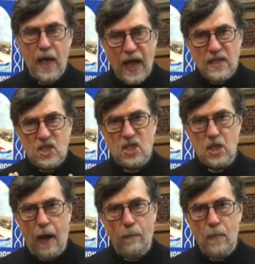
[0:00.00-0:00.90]
In
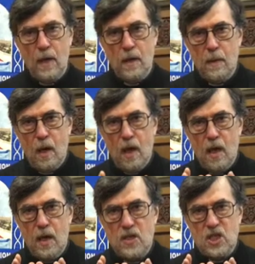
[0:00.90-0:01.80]
some
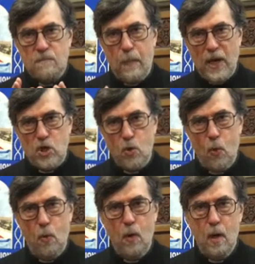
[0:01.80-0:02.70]

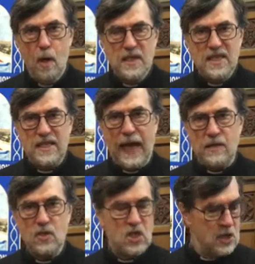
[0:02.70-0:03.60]
special
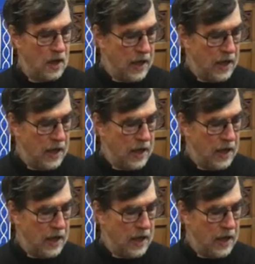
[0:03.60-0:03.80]
sense,